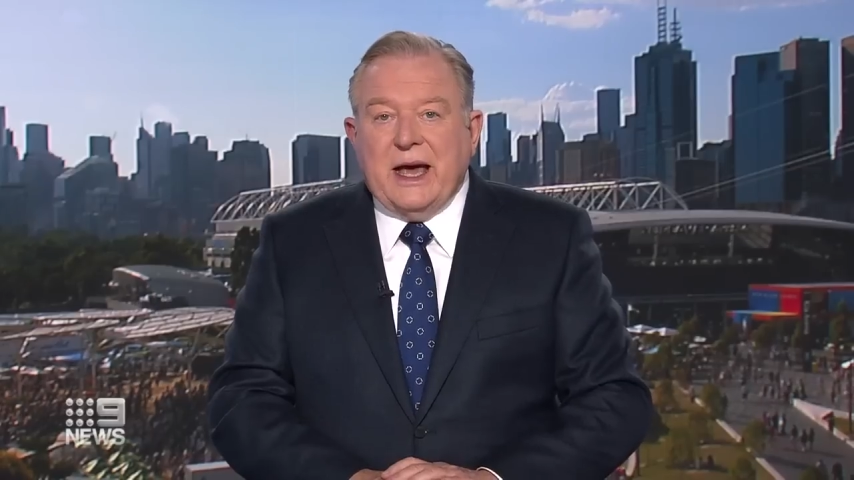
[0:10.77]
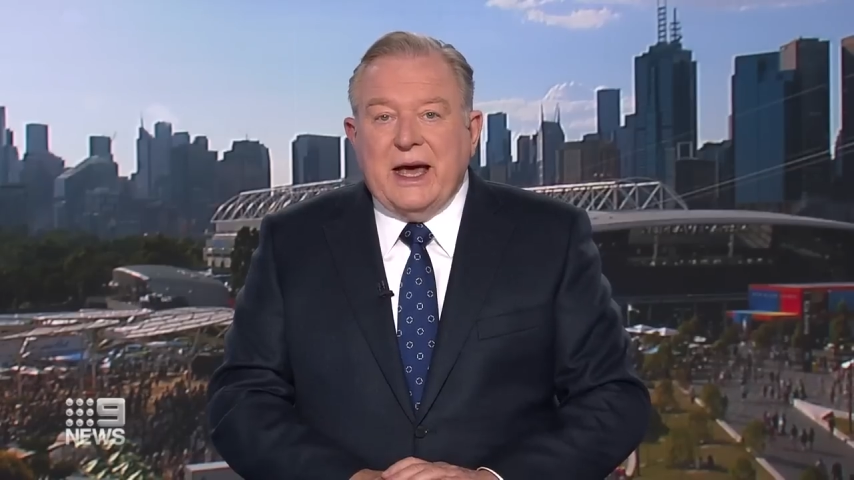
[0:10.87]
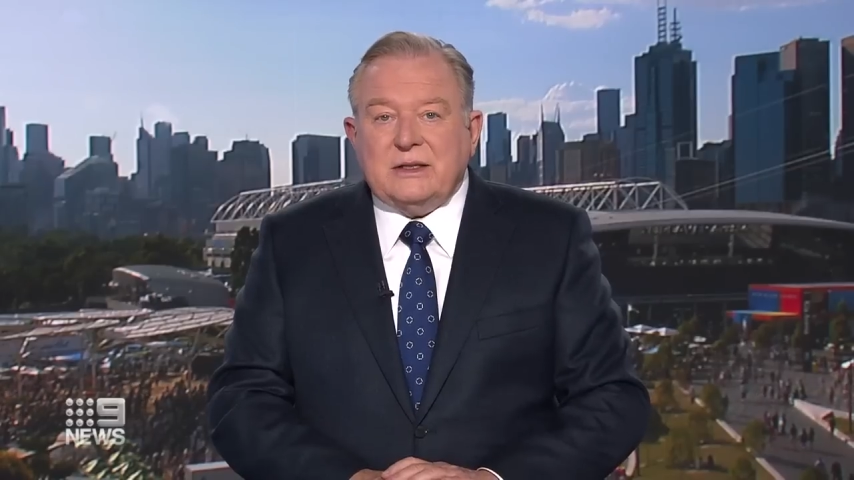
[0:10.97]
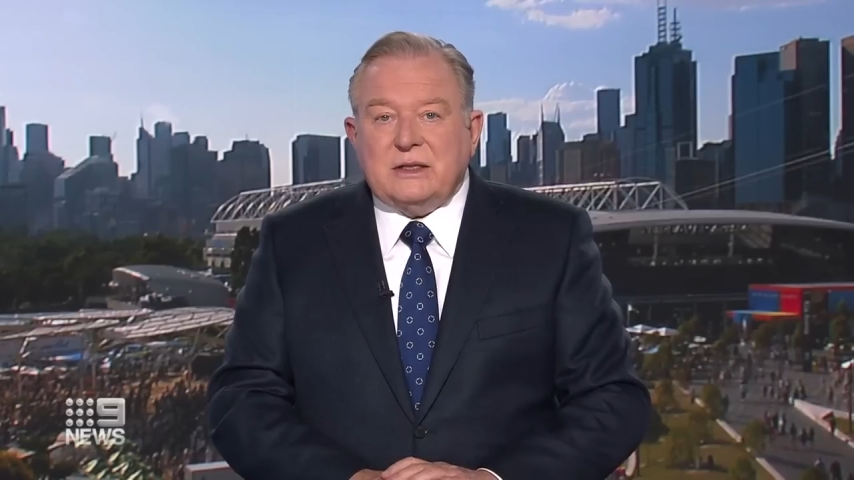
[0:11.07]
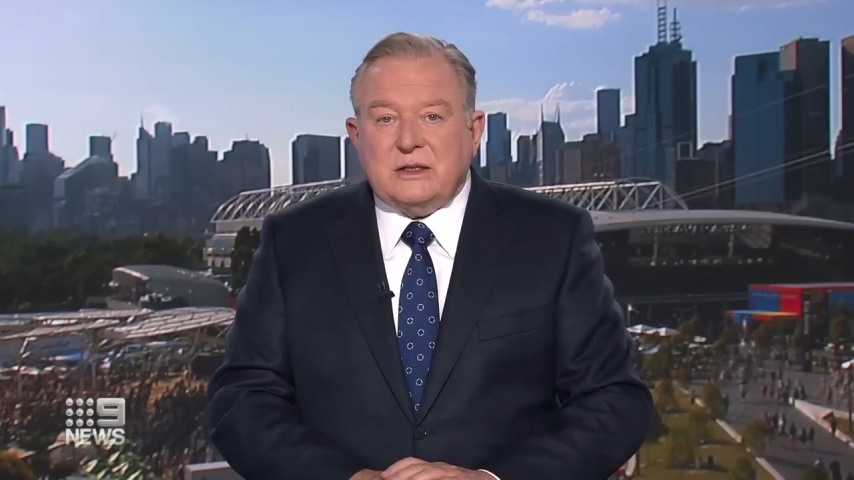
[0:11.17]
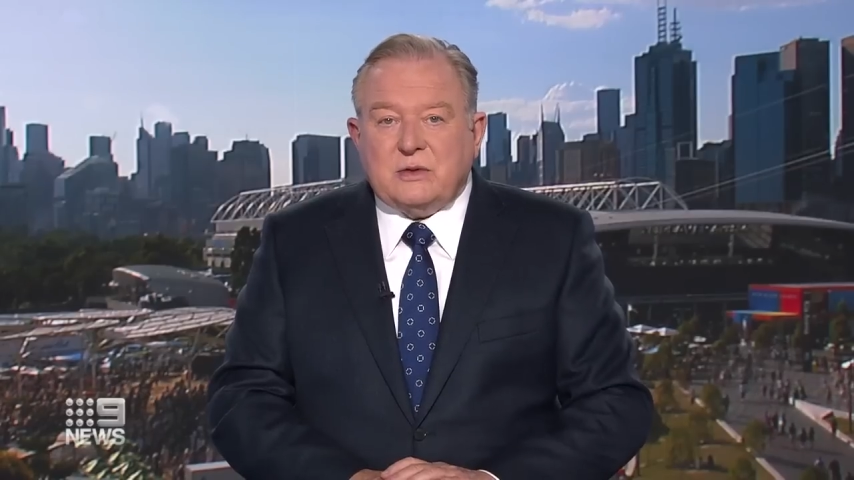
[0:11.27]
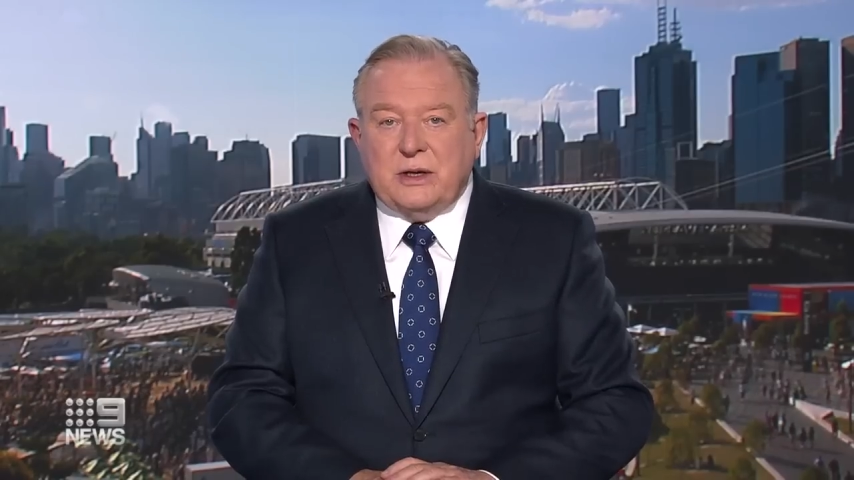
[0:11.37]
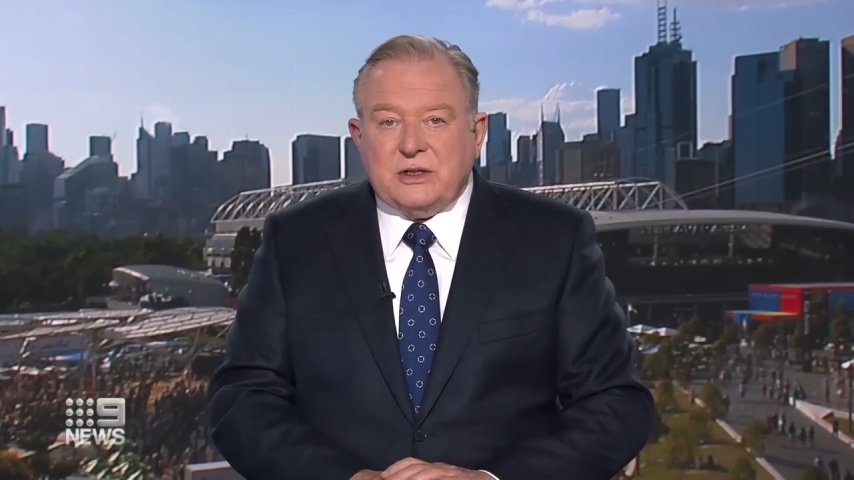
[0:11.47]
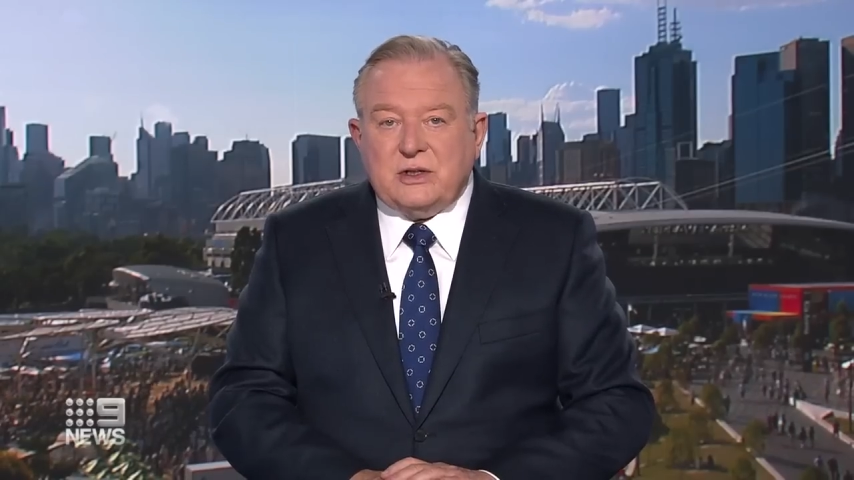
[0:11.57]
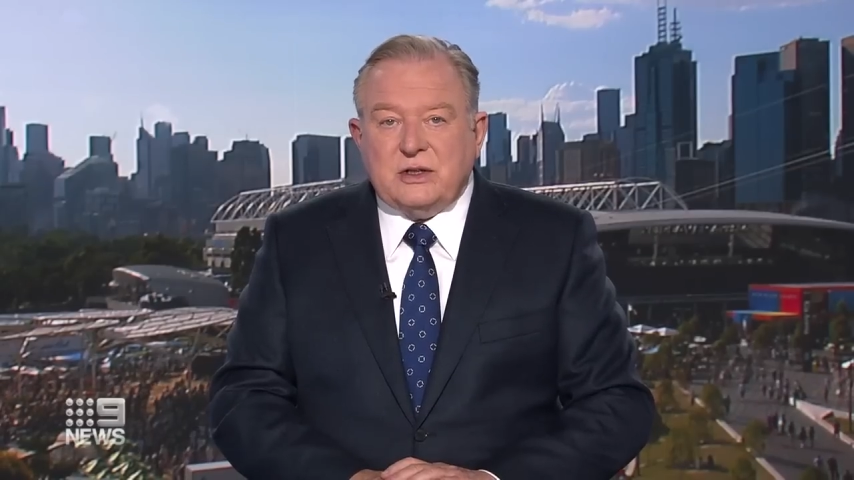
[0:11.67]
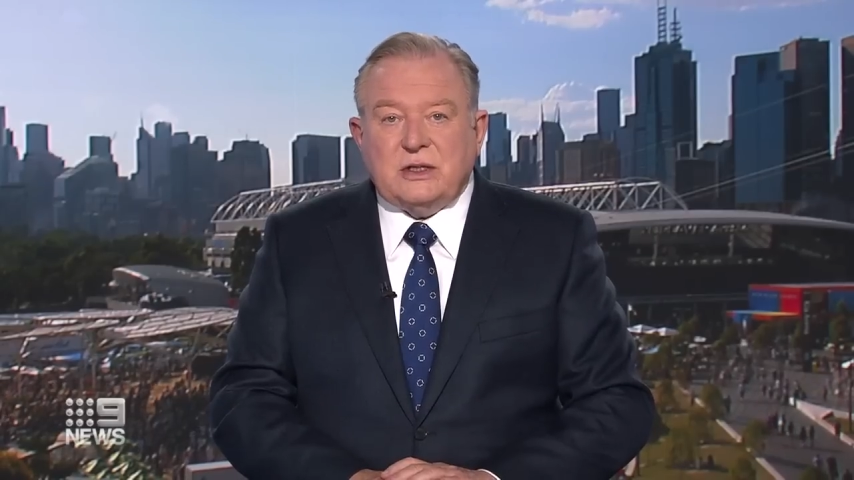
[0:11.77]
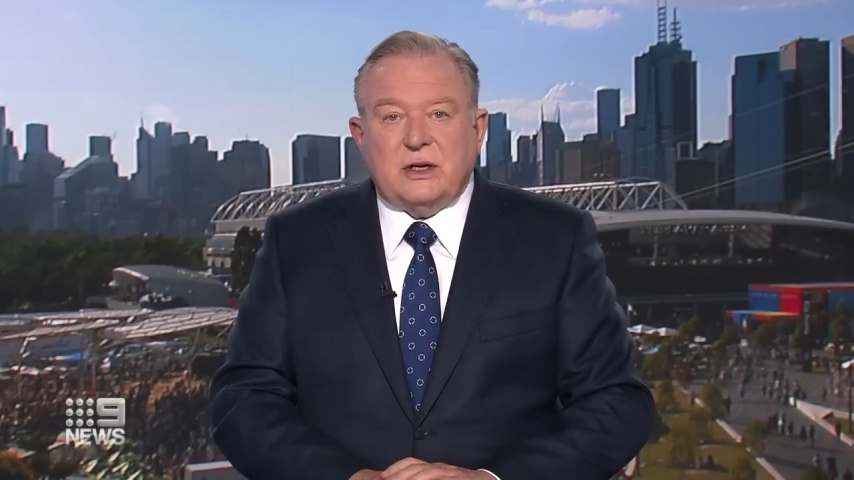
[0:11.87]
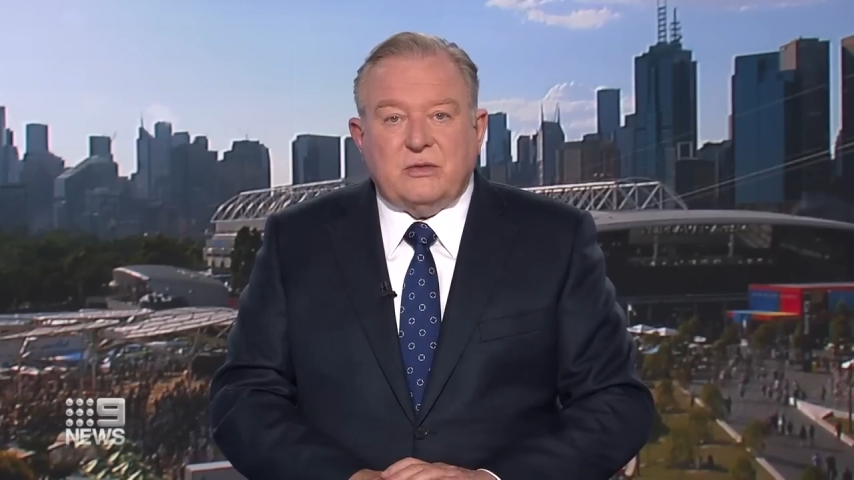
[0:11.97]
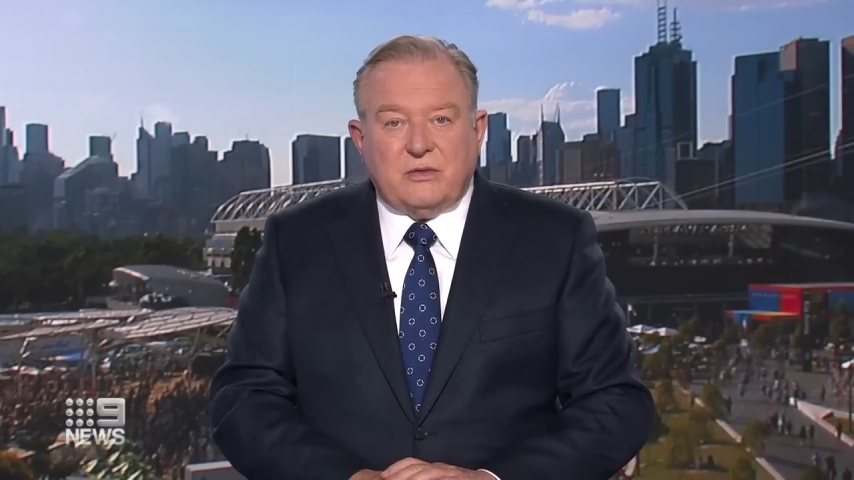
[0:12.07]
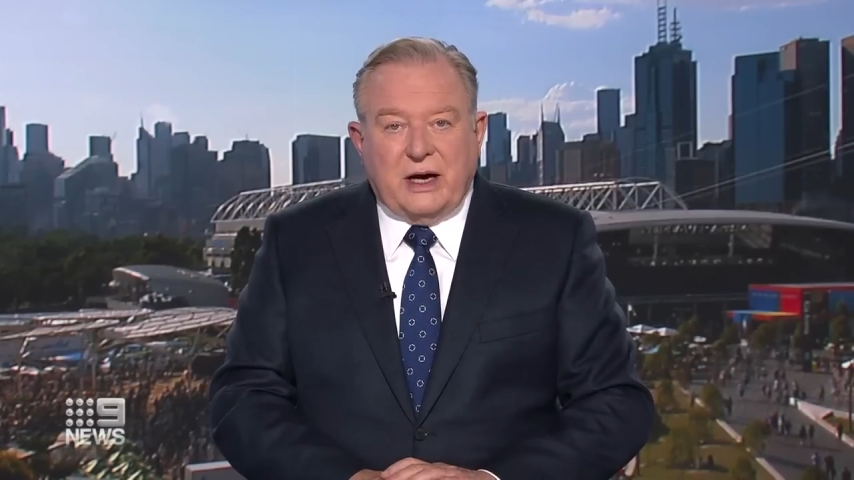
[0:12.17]
answers questions
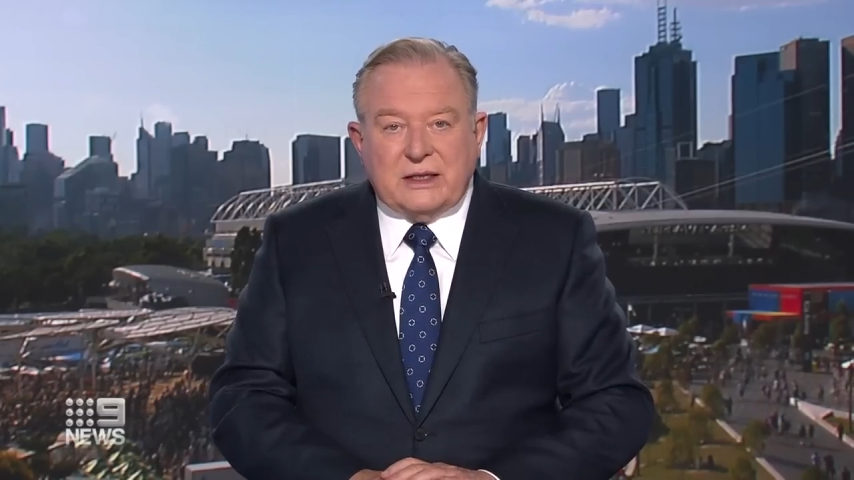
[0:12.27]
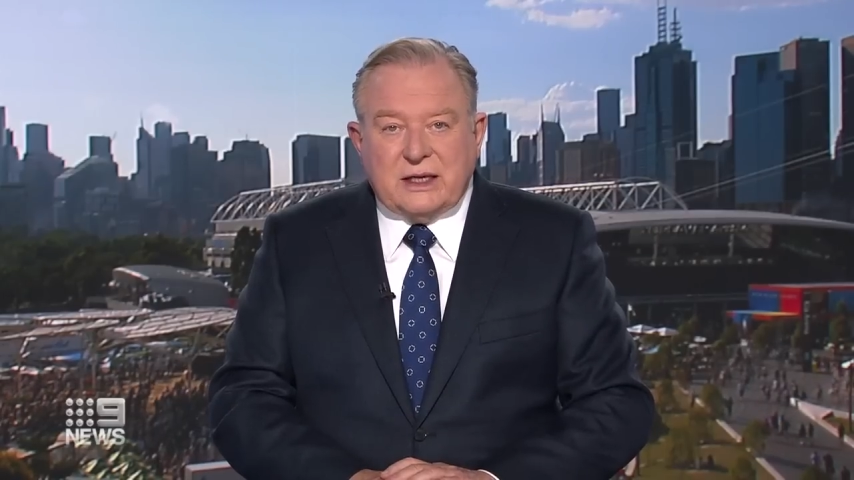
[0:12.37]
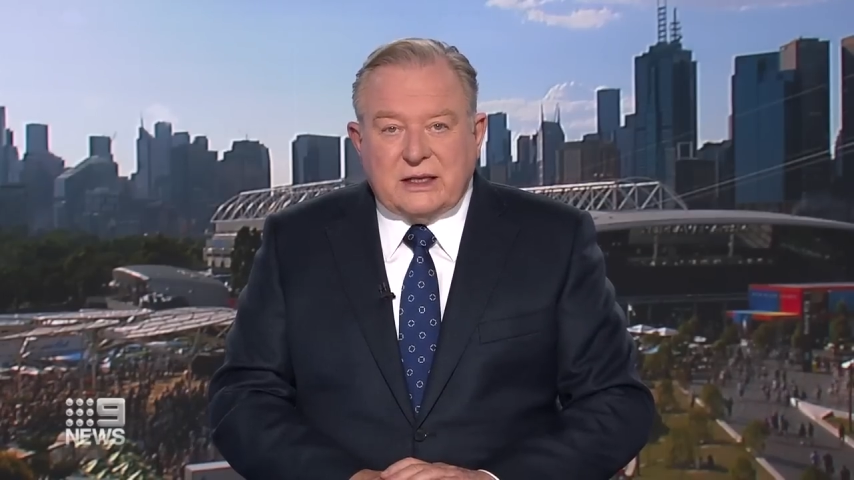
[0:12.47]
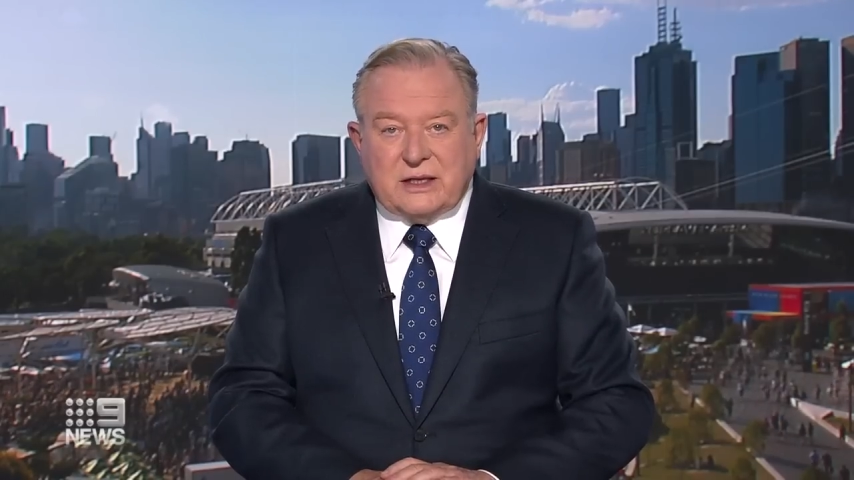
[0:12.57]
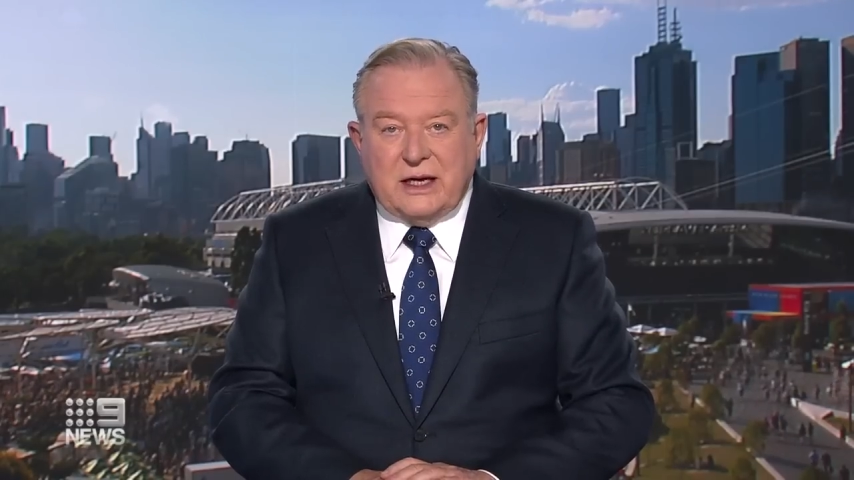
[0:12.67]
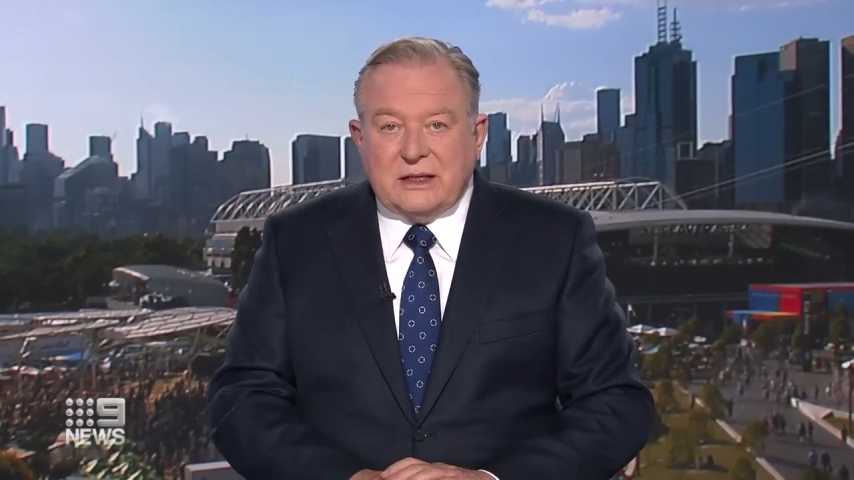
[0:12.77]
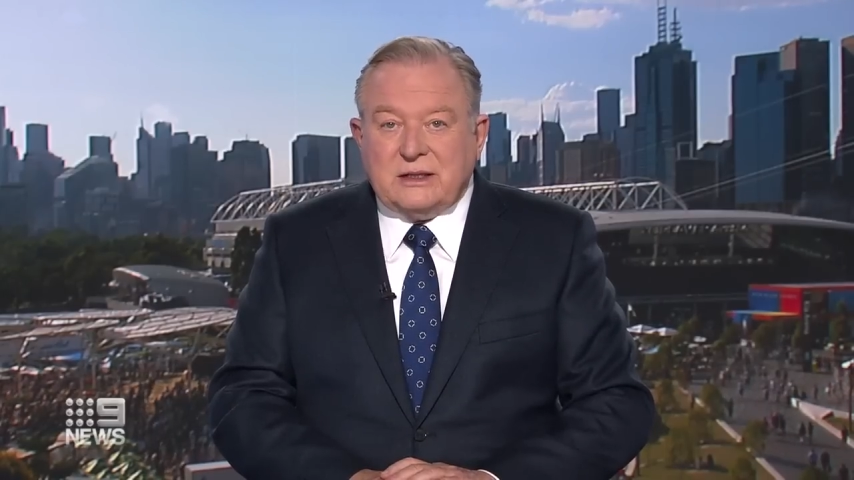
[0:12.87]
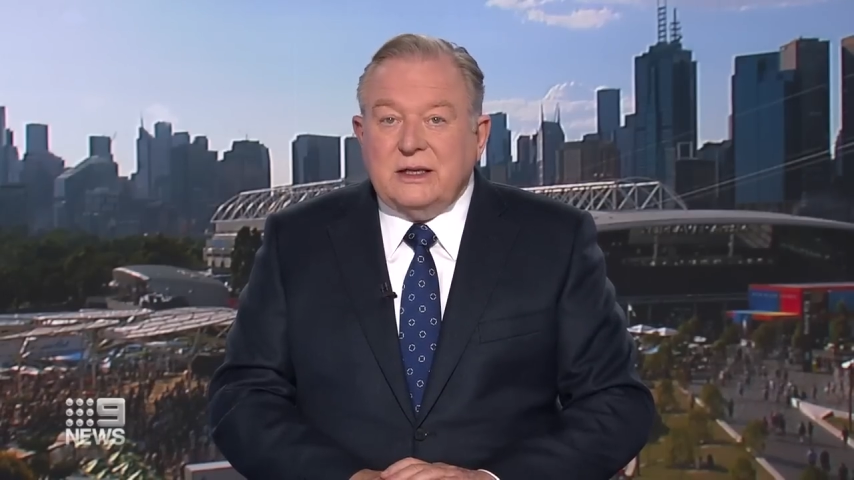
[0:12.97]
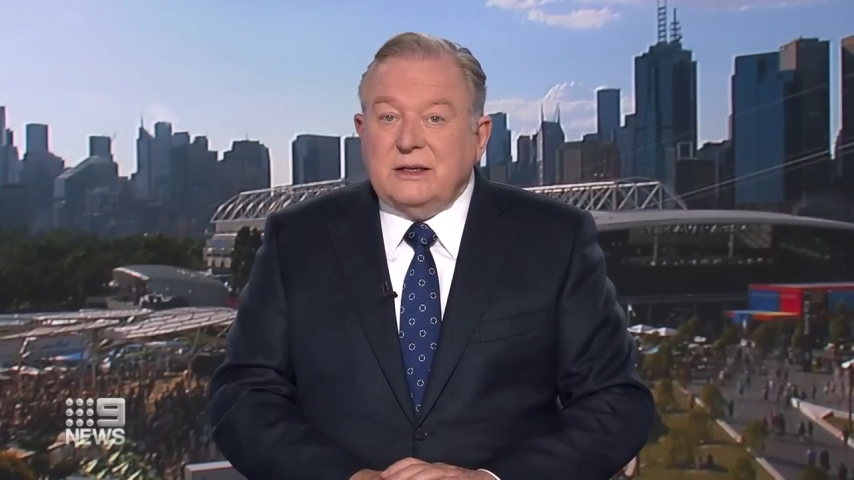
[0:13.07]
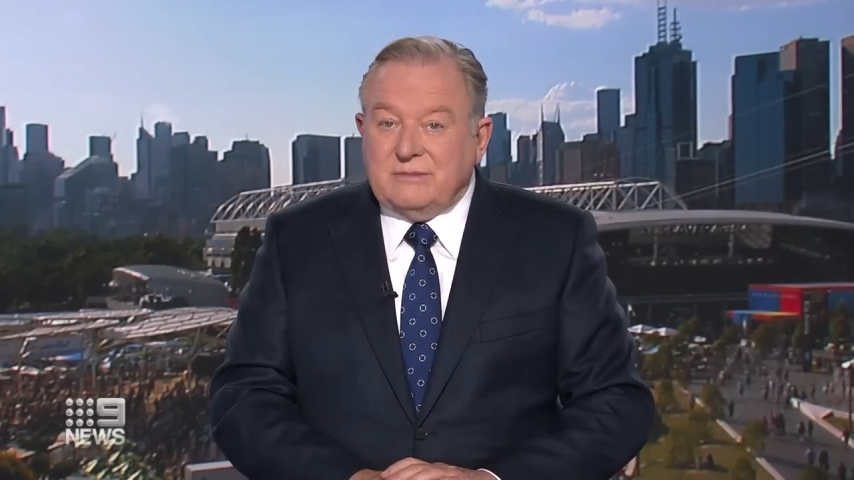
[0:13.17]
and writes essays